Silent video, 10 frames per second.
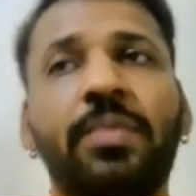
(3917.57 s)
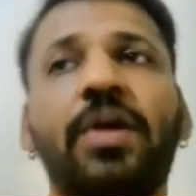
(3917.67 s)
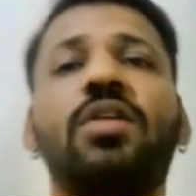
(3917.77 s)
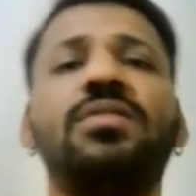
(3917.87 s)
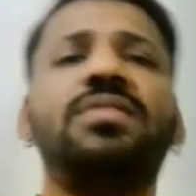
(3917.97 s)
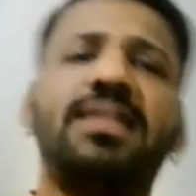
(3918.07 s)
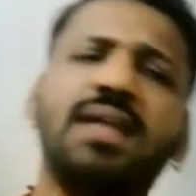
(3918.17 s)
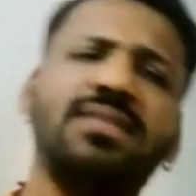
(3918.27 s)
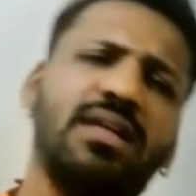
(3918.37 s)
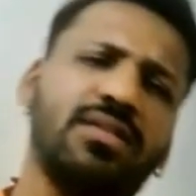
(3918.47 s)
because
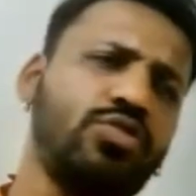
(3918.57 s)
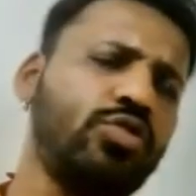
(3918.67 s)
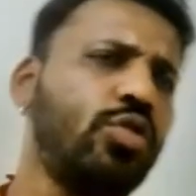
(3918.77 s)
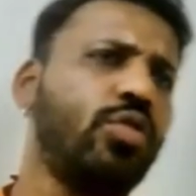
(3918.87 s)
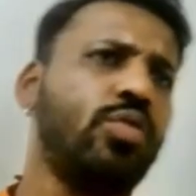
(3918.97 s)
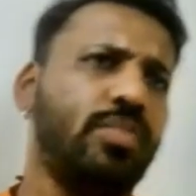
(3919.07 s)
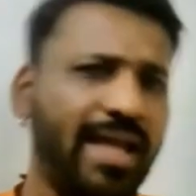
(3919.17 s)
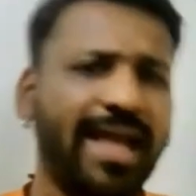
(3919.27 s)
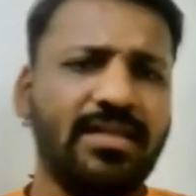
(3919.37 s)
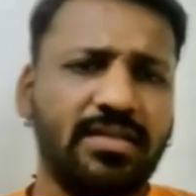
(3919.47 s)
cheetahs are so
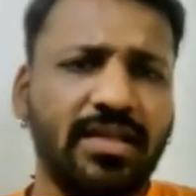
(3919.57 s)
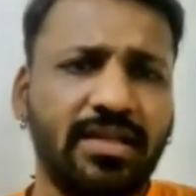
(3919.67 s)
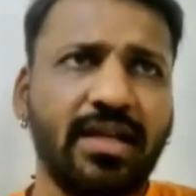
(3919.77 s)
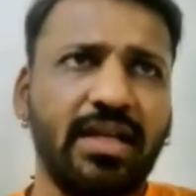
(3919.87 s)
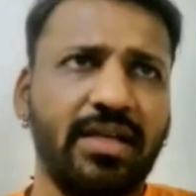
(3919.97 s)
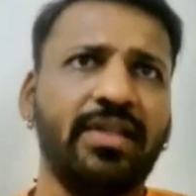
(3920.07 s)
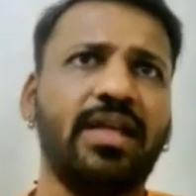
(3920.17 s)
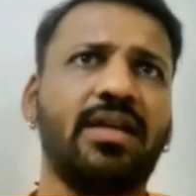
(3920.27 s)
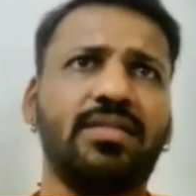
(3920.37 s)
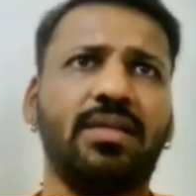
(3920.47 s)
nice generally when
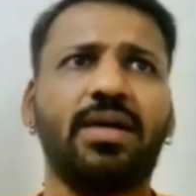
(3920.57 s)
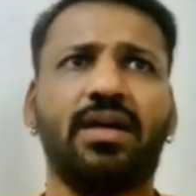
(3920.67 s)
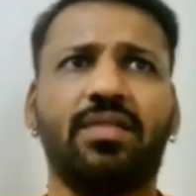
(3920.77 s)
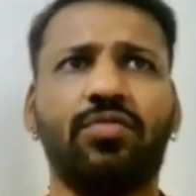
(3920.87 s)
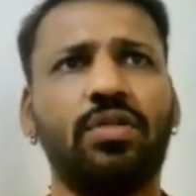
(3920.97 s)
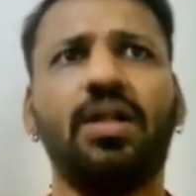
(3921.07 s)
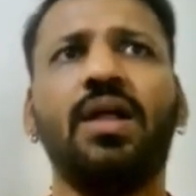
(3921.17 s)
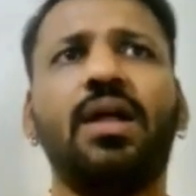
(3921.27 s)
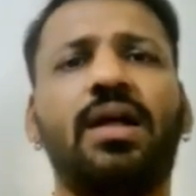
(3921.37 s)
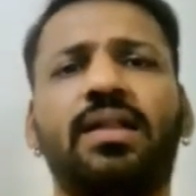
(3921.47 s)
their stomach are full.
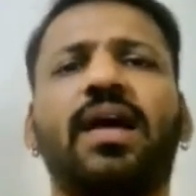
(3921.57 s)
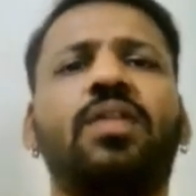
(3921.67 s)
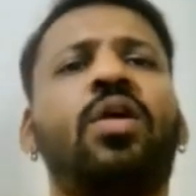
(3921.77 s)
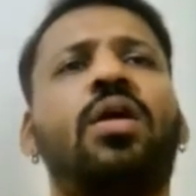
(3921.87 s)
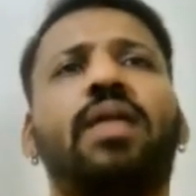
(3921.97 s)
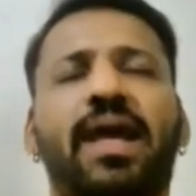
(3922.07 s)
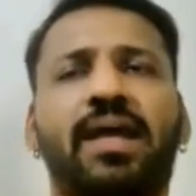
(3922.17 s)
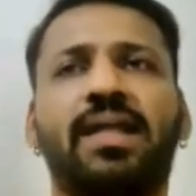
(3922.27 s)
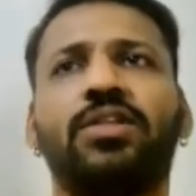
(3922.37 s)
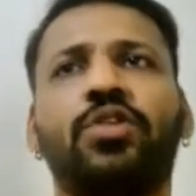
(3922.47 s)
They are not
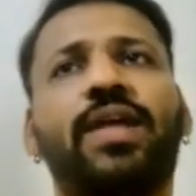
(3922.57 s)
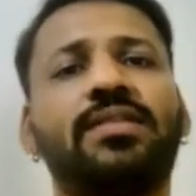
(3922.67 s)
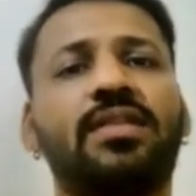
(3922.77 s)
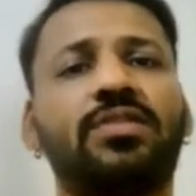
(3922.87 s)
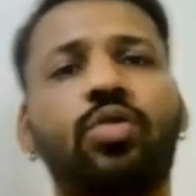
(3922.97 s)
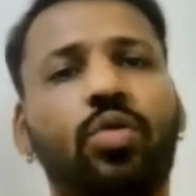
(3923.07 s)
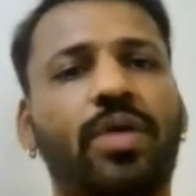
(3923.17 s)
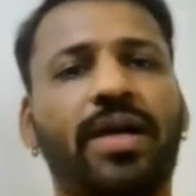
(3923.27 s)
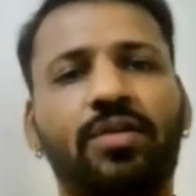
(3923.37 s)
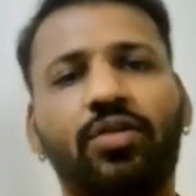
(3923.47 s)
aggressive. You can just go
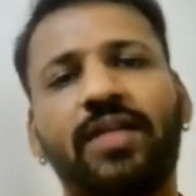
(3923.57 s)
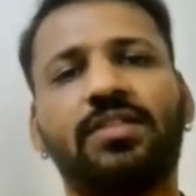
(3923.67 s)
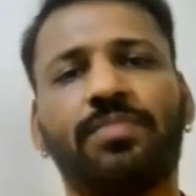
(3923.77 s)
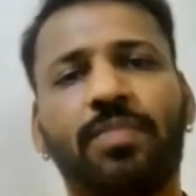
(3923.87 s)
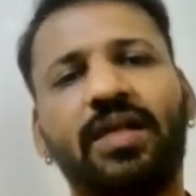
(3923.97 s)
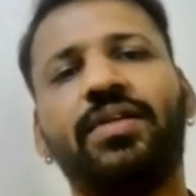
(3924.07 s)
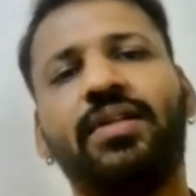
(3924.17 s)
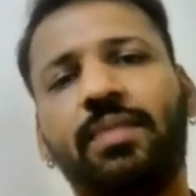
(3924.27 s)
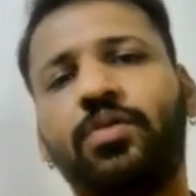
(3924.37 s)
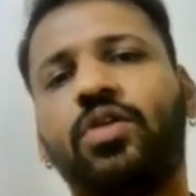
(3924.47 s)
and you can just play
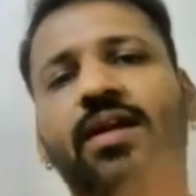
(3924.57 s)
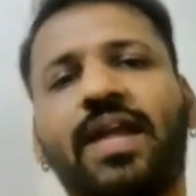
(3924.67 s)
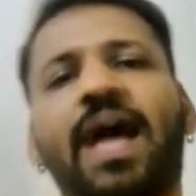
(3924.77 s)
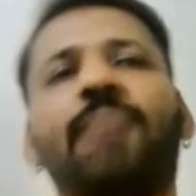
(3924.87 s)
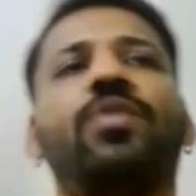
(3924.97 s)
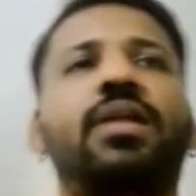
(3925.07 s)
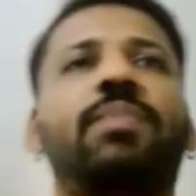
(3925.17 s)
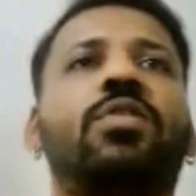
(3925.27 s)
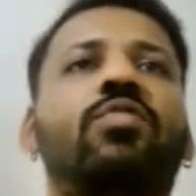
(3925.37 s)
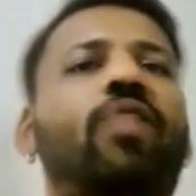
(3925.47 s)
with them. You can tap with
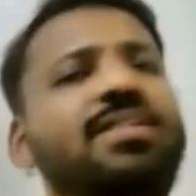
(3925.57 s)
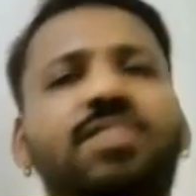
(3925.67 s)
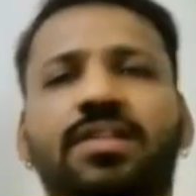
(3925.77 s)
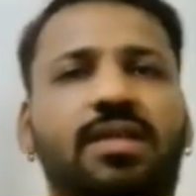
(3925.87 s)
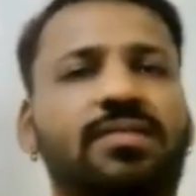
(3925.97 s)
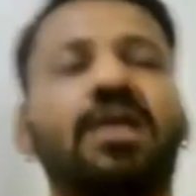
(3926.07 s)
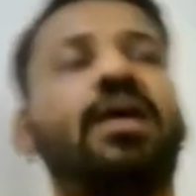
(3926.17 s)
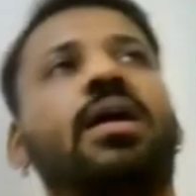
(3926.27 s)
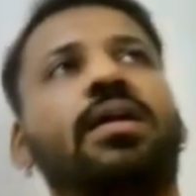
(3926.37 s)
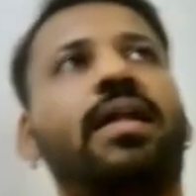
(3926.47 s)
them. Even wild cheetahs,
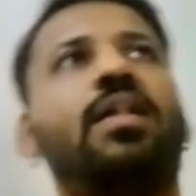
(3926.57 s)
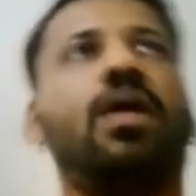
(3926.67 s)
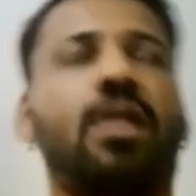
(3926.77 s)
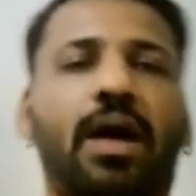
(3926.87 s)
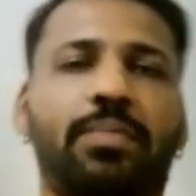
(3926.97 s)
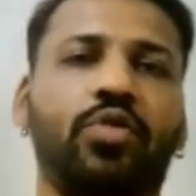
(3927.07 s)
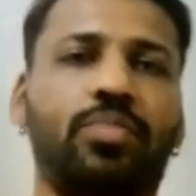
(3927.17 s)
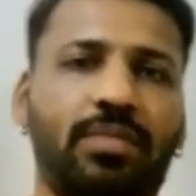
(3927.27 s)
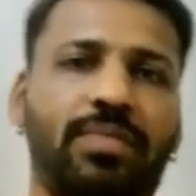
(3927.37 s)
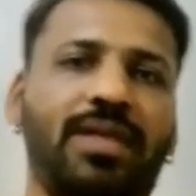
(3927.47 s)
they will not harm
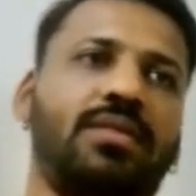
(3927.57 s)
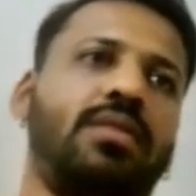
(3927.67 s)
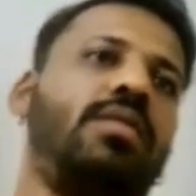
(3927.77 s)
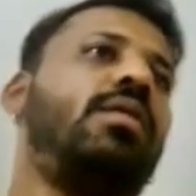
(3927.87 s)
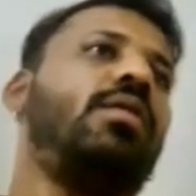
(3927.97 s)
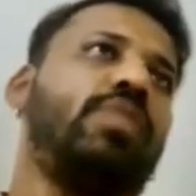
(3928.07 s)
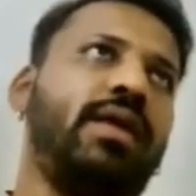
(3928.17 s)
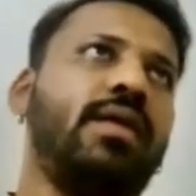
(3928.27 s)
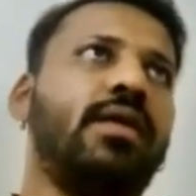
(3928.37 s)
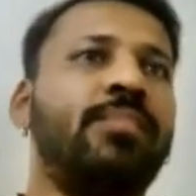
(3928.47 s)
human beings.
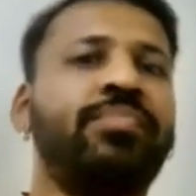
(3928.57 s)
Okay.